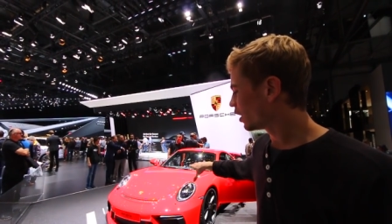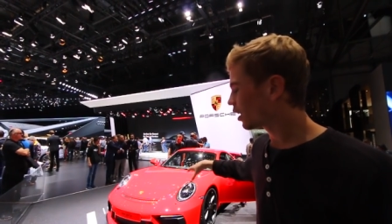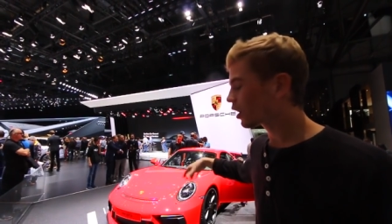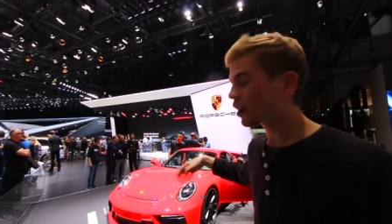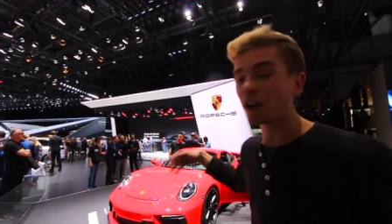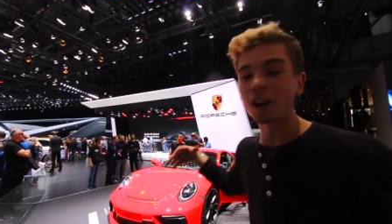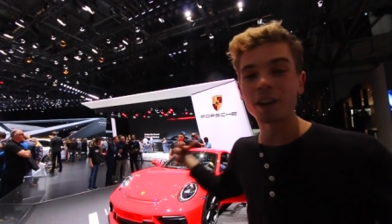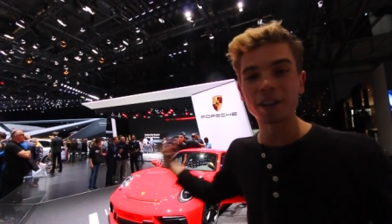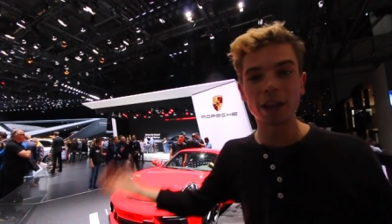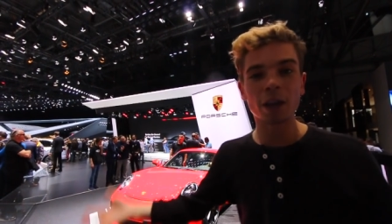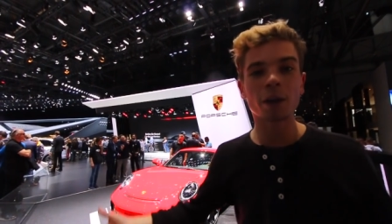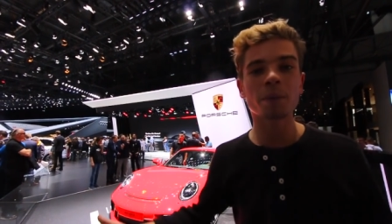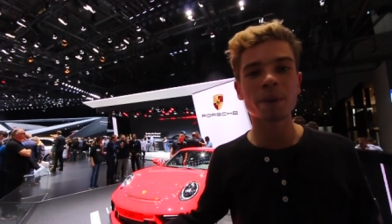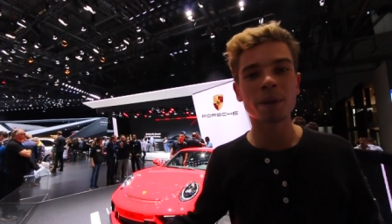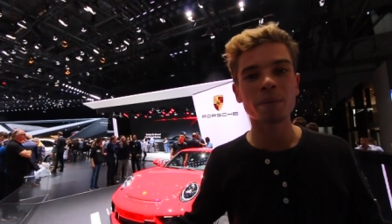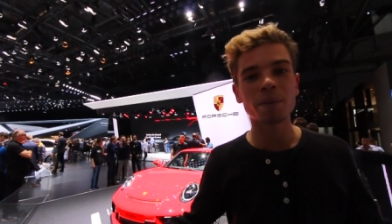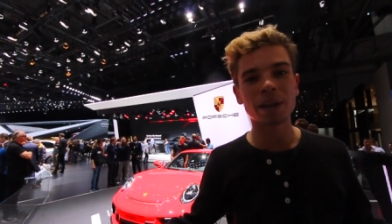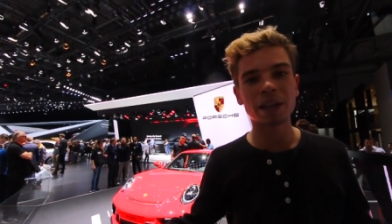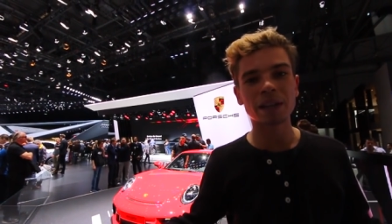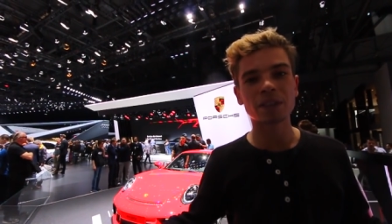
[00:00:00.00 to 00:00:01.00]
a car that I would be
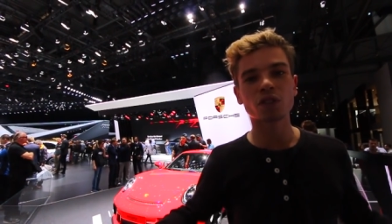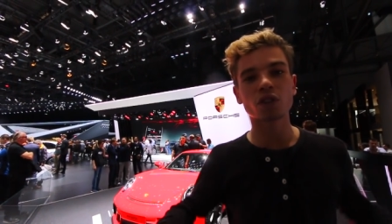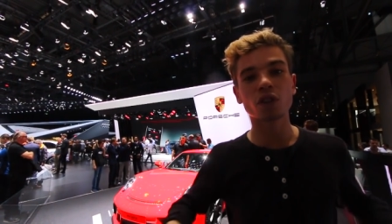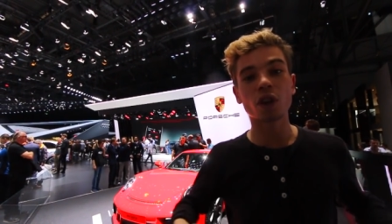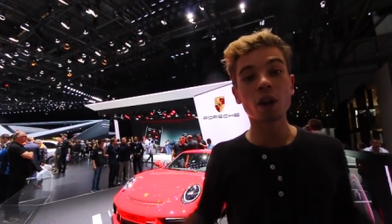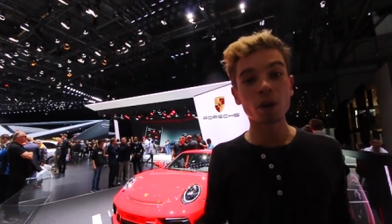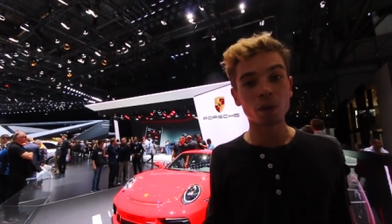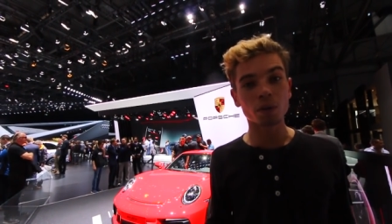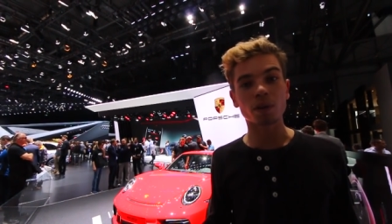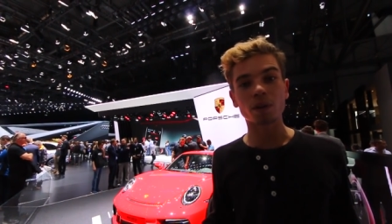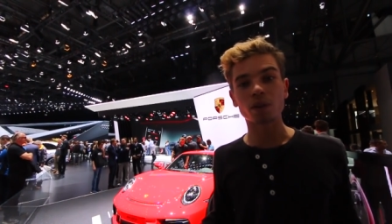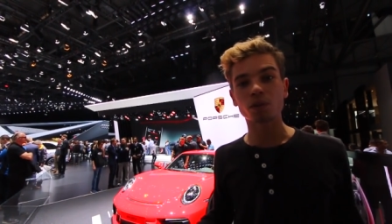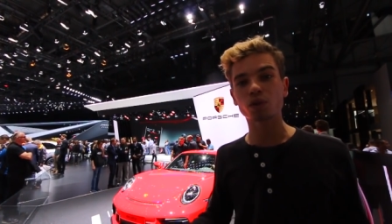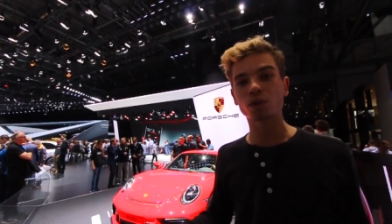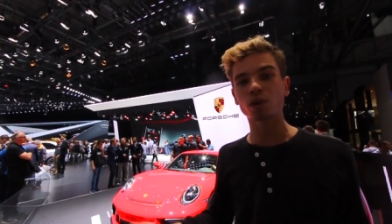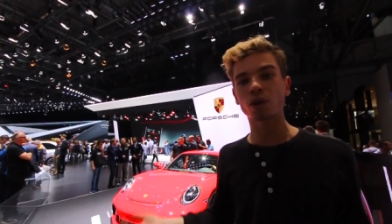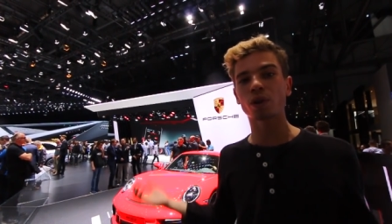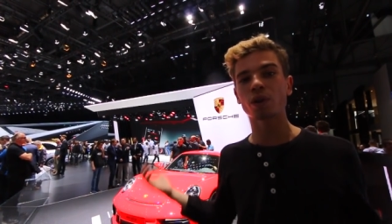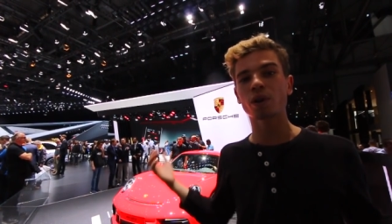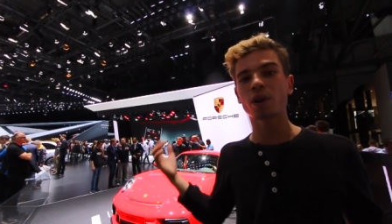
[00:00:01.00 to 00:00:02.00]
willing to own.
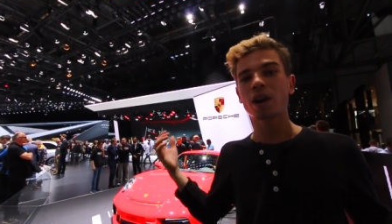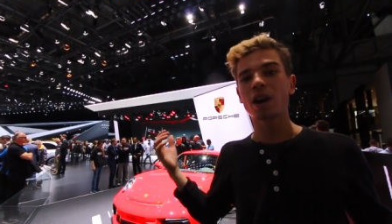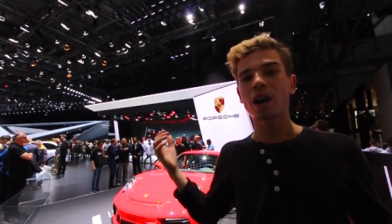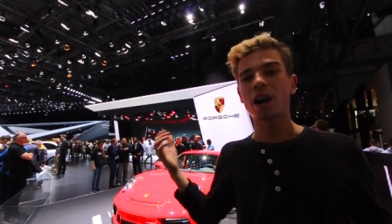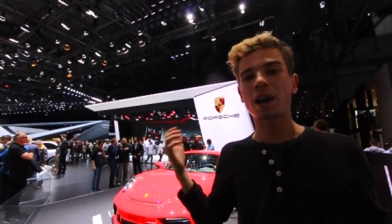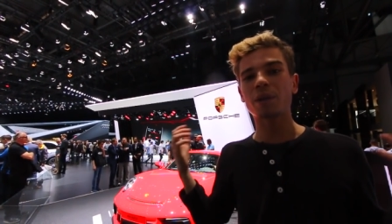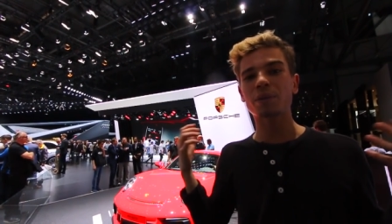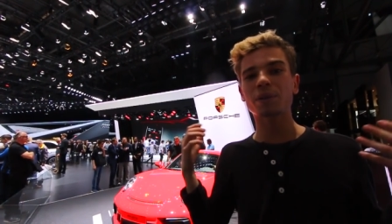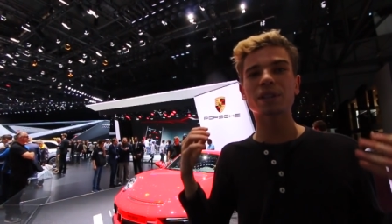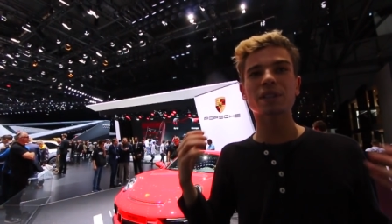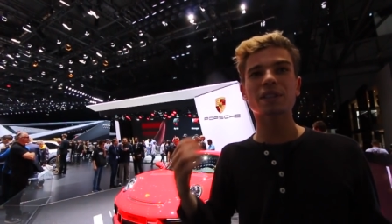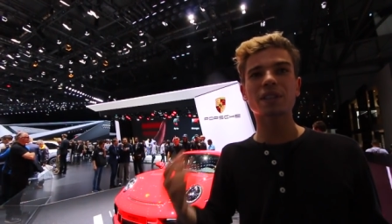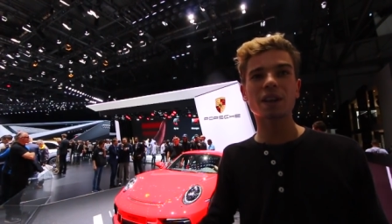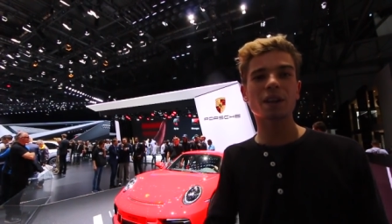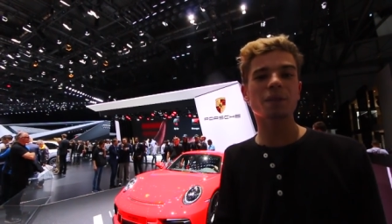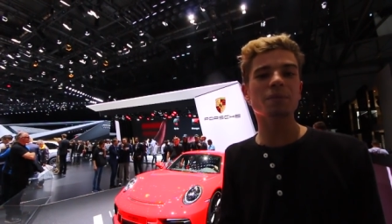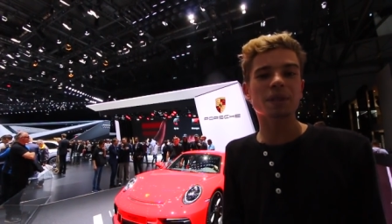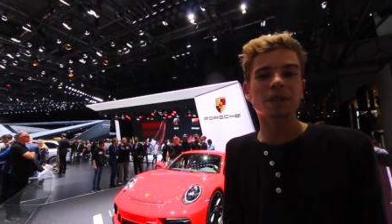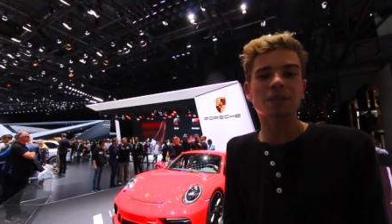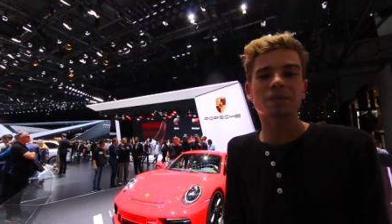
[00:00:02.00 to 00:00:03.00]
So I wanted to
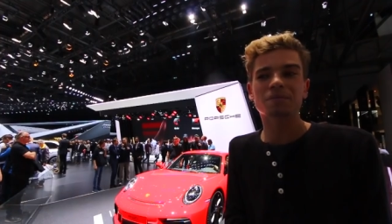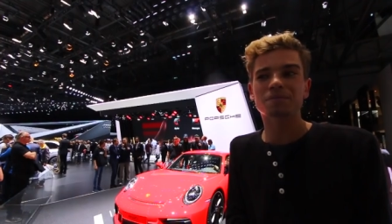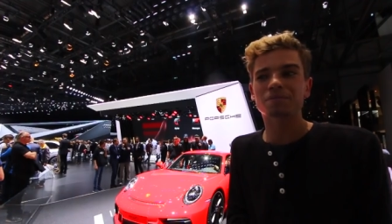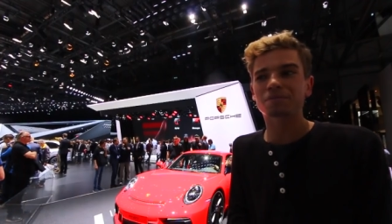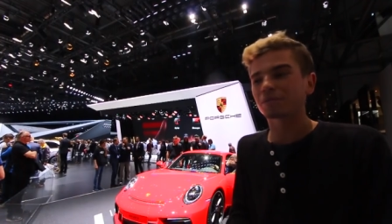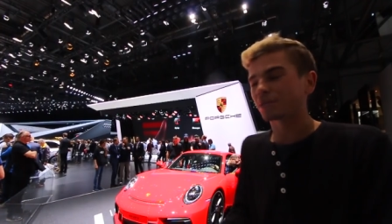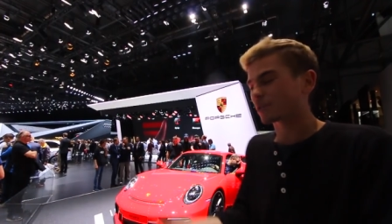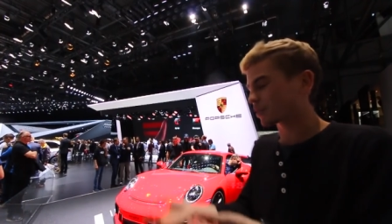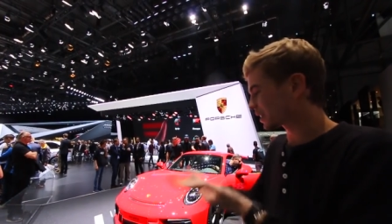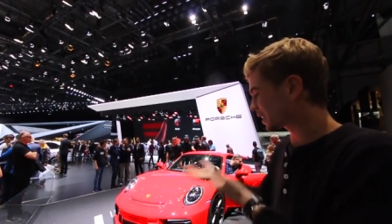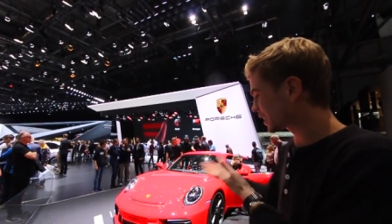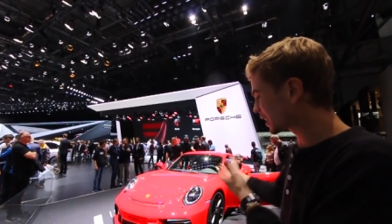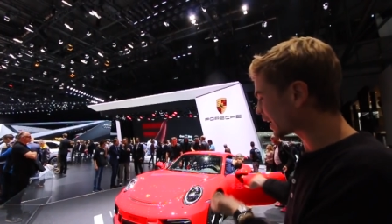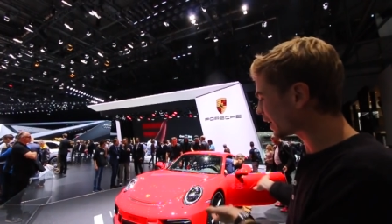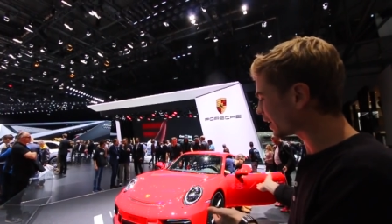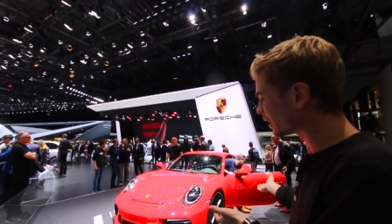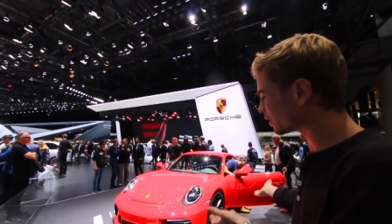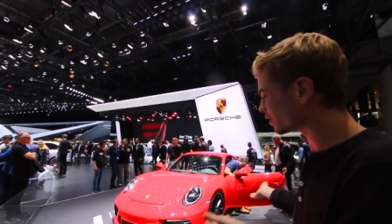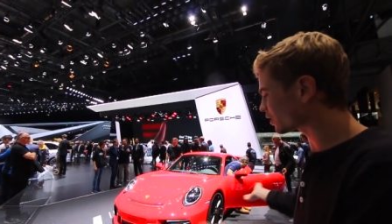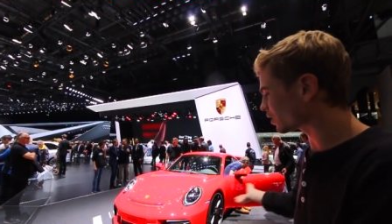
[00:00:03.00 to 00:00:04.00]
come and see
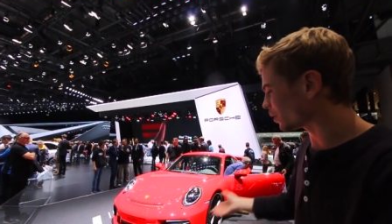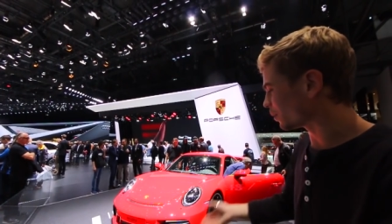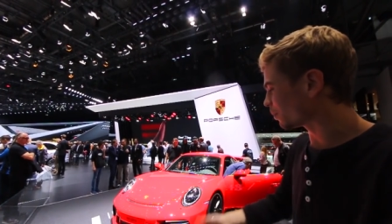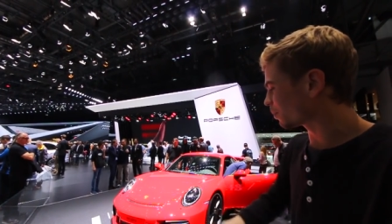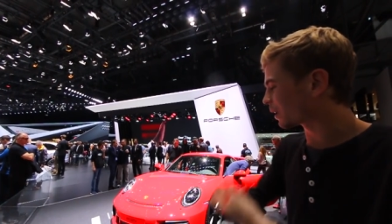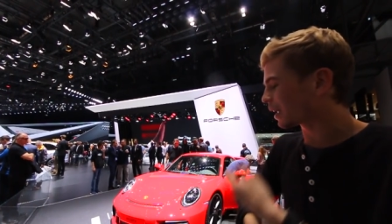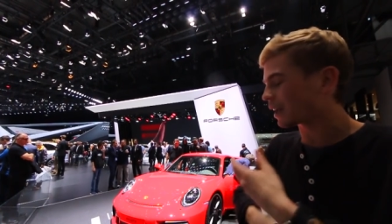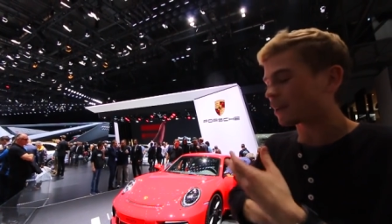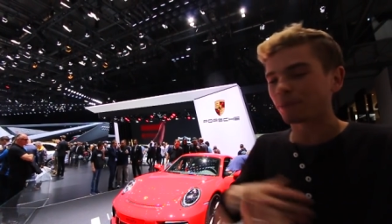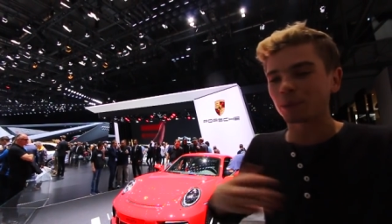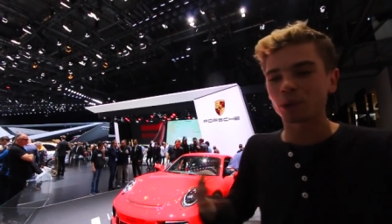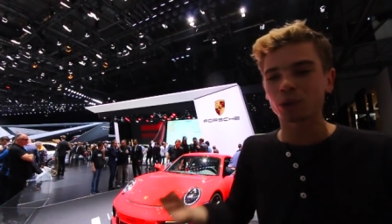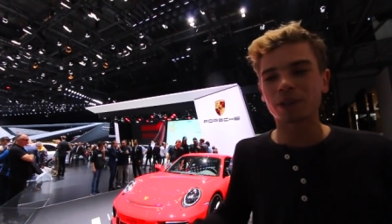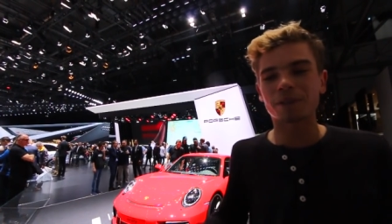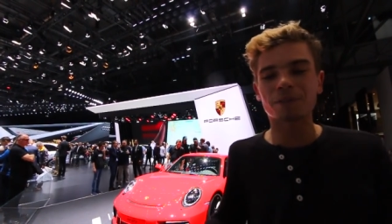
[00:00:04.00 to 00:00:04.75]
it, to get more